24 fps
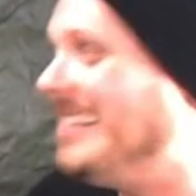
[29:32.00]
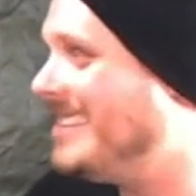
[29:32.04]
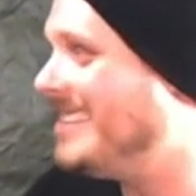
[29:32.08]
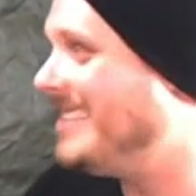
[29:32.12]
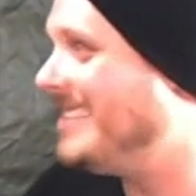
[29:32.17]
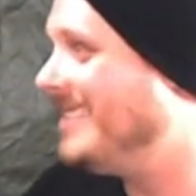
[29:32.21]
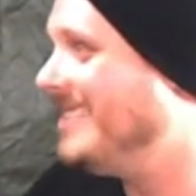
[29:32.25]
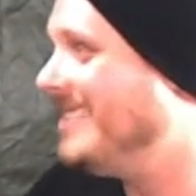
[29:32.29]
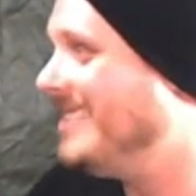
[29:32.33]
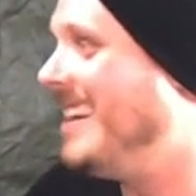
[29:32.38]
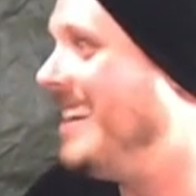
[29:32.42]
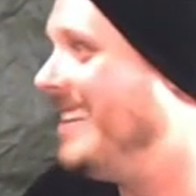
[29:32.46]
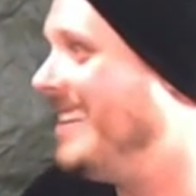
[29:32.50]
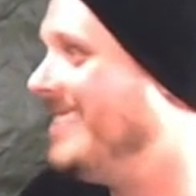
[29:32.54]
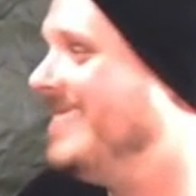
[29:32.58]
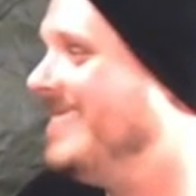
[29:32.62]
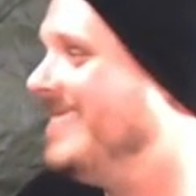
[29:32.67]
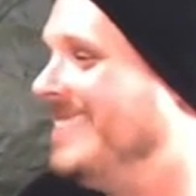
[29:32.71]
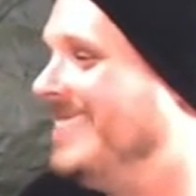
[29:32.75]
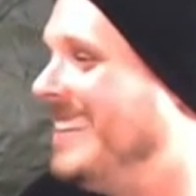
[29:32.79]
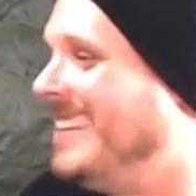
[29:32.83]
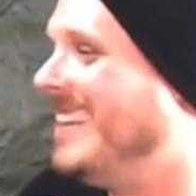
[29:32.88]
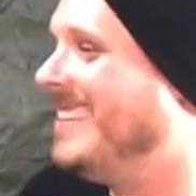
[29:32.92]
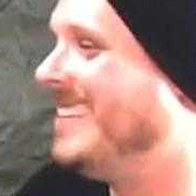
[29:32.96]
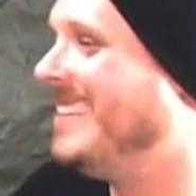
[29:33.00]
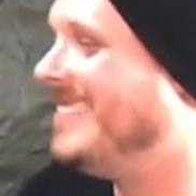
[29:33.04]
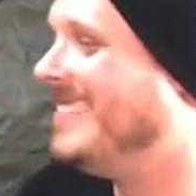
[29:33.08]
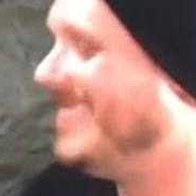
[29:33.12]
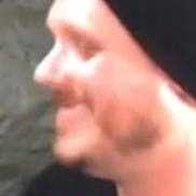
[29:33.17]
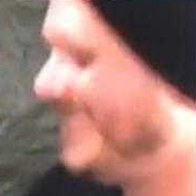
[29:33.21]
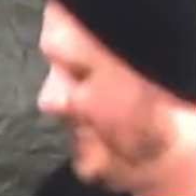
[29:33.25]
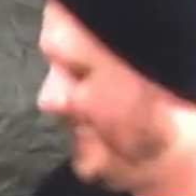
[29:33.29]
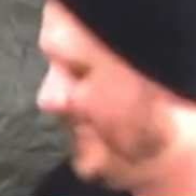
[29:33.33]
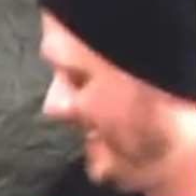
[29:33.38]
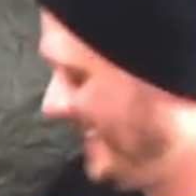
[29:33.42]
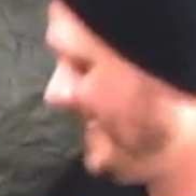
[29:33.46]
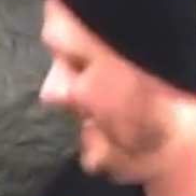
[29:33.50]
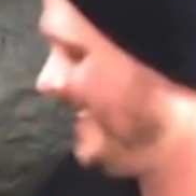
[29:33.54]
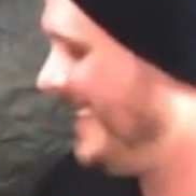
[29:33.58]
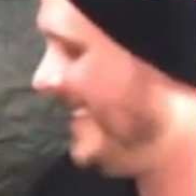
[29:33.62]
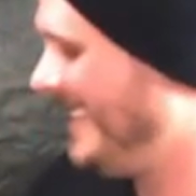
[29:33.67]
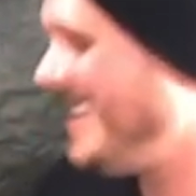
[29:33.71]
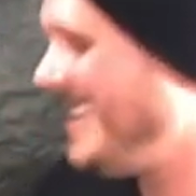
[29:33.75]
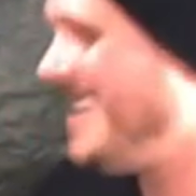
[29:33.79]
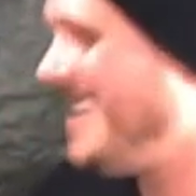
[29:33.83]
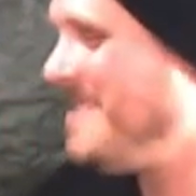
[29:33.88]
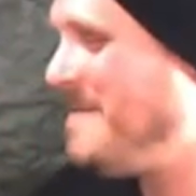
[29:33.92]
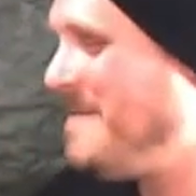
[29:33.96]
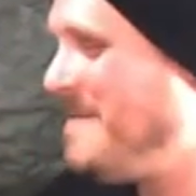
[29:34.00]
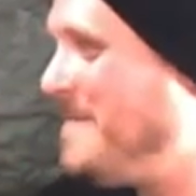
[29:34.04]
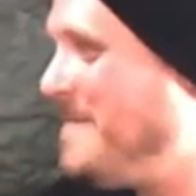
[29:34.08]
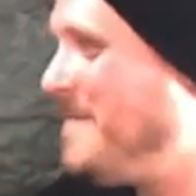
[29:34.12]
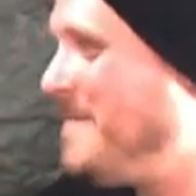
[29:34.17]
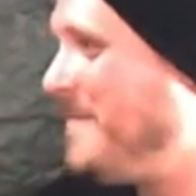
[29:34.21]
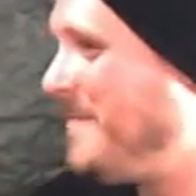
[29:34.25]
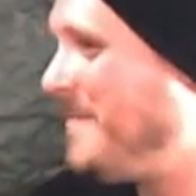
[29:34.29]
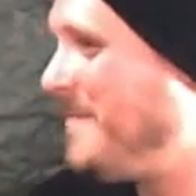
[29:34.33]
Yeah, exactly. Yeah. We were just talking about them earlier.